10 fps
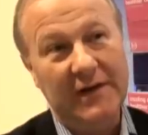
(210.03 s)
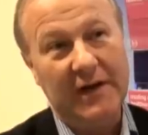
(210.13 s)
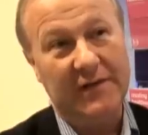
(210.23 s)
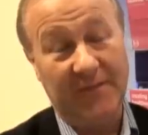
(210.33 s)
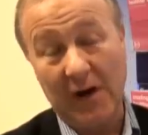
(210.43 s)

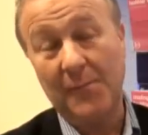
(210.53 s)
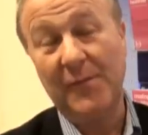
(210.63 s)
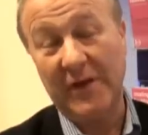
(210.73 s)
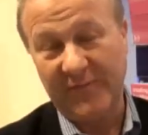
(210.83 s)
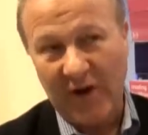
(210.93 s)

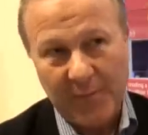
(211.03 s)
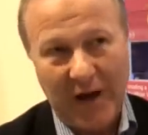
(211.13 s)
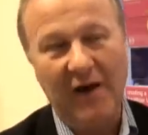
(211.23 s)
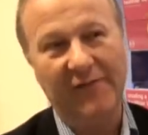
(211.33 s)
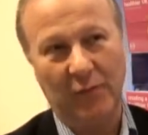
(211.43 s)
It's very
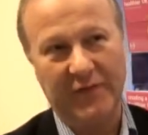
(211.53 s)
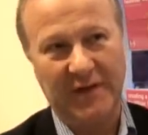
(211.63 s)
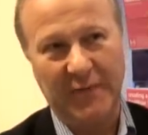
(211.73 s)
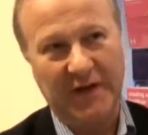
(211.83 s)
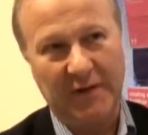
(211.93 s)
powerful when
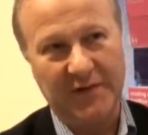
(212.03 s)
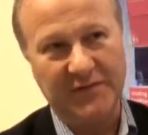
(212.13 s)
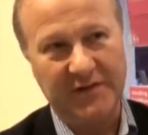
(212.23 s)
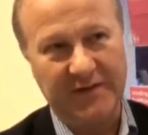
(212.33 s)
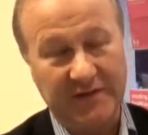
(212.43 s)
somebody comes up
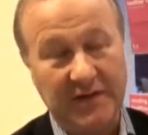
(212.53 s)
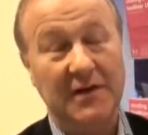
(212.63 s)
to you and said,